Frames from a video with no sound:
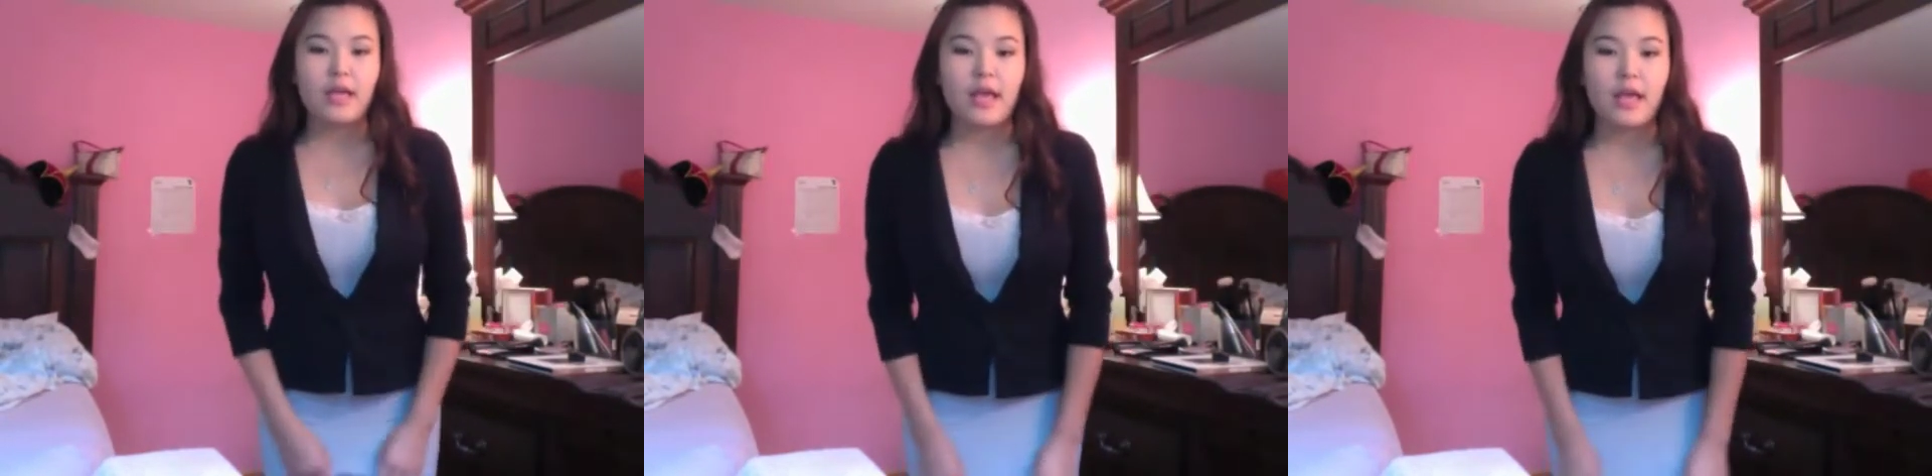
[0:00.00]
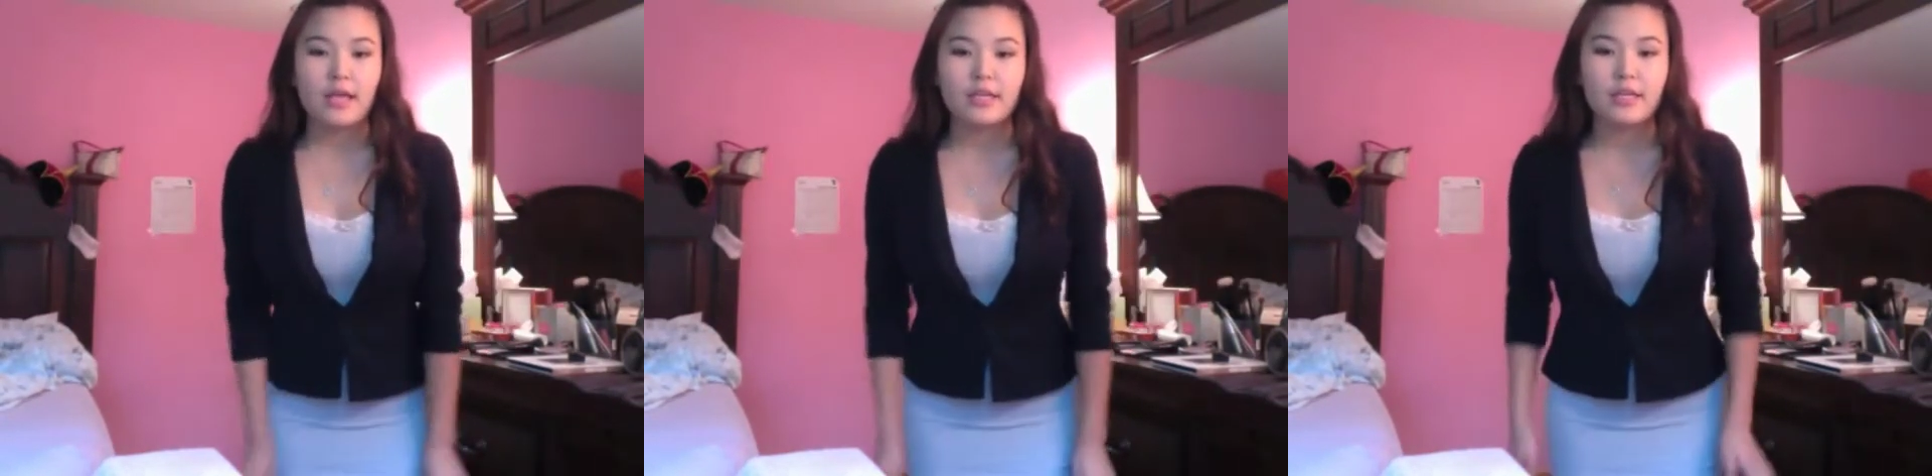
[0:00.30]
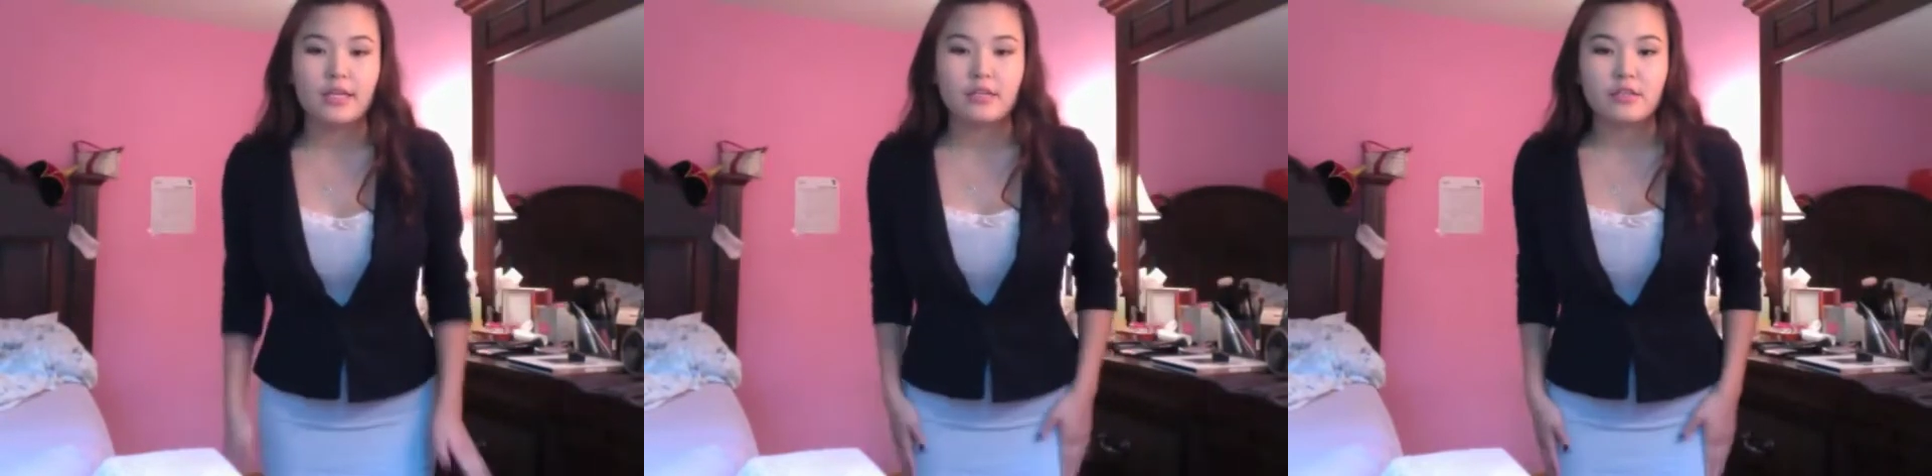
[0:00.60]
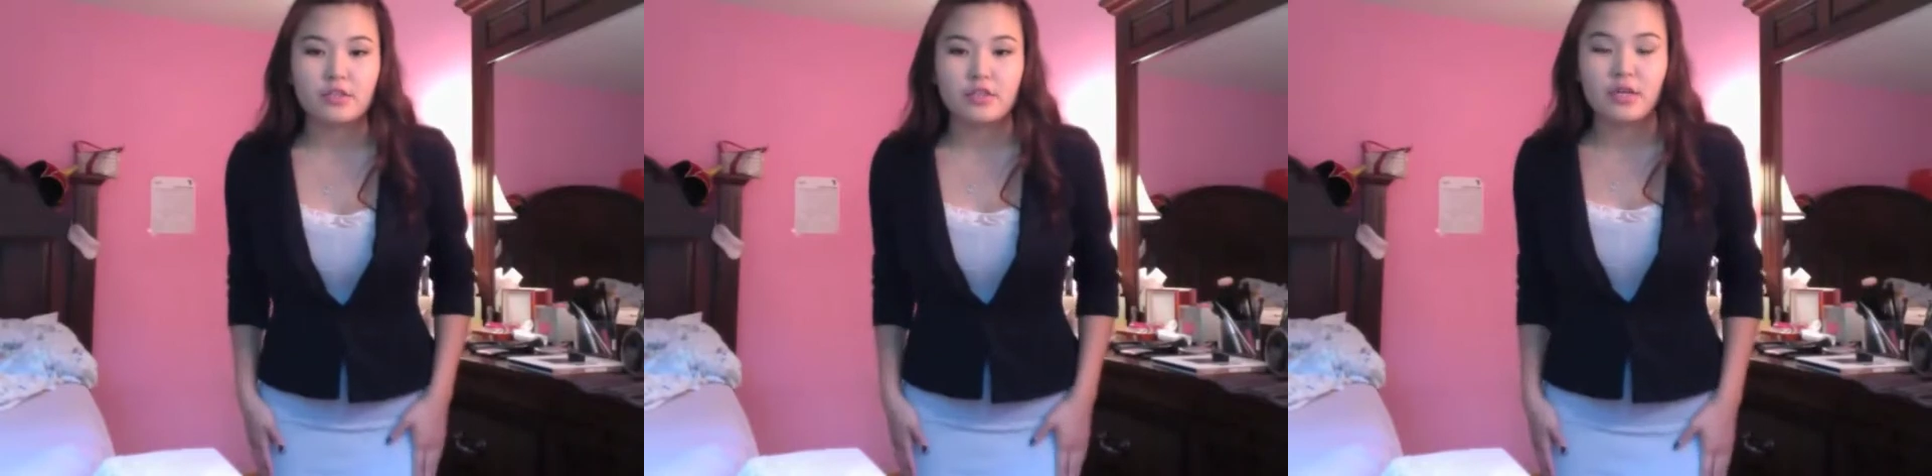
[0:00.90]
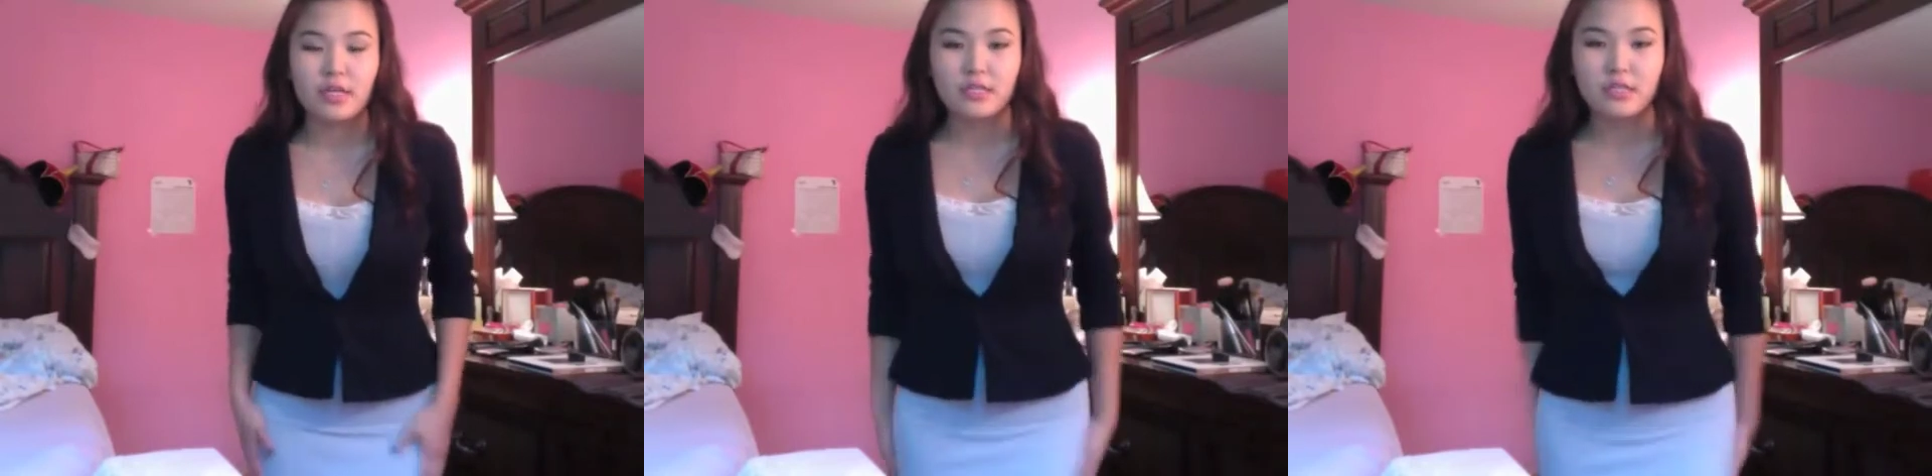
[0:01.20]
And here is the
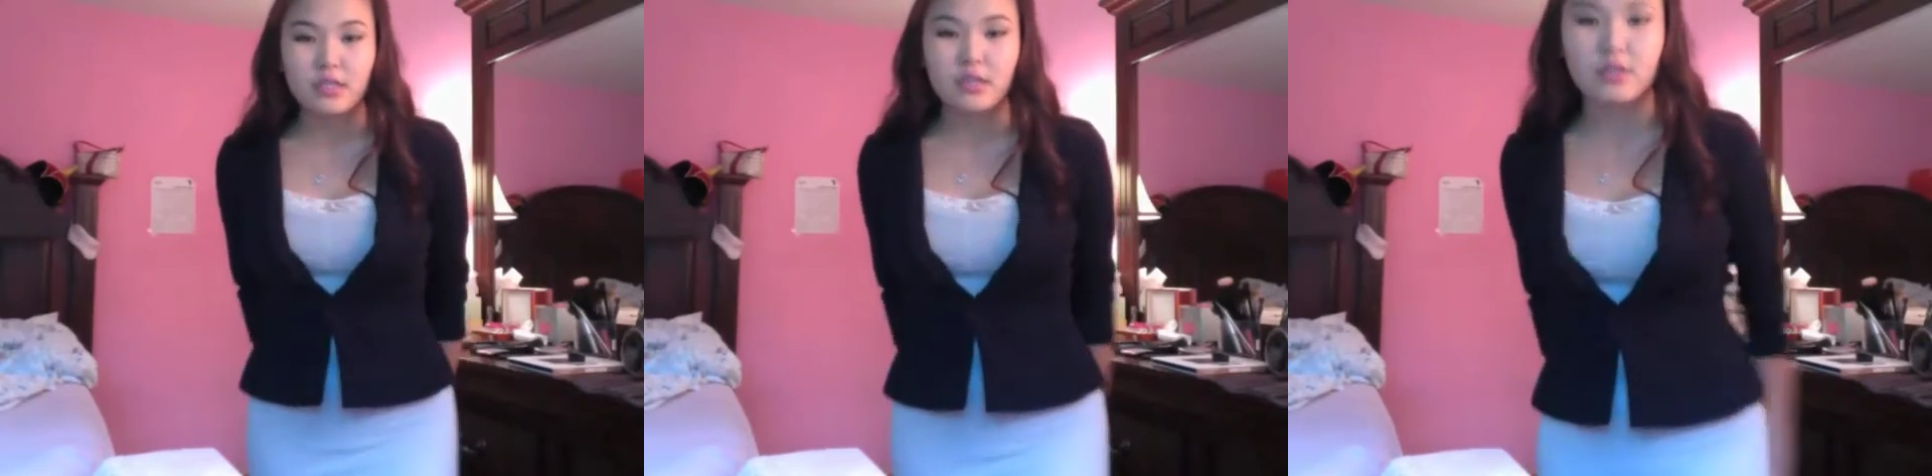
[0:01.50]
dress.